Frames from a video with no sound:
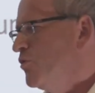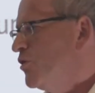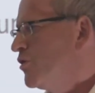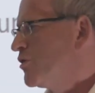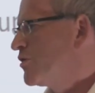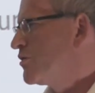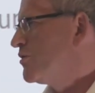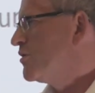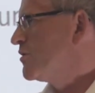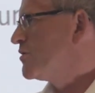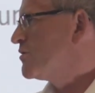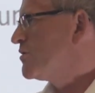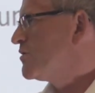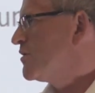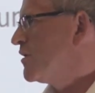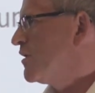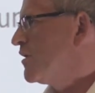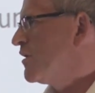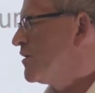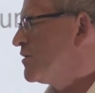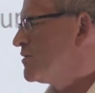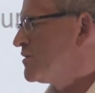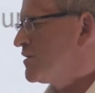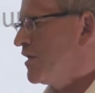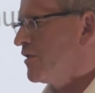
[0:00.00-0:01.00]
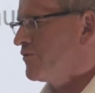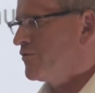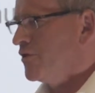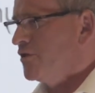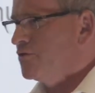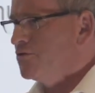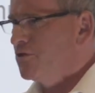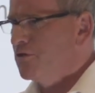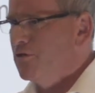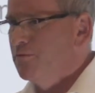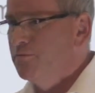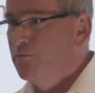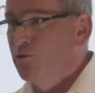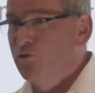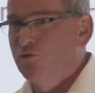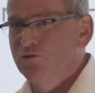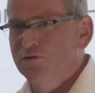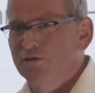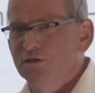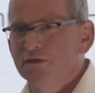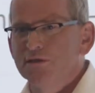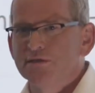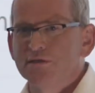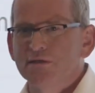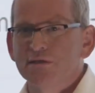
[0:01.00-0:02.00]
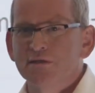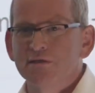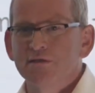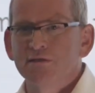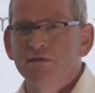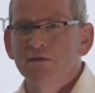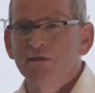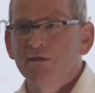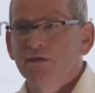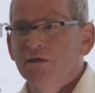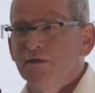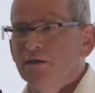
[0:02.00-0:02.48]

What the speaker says: work that South London and Maudsley did,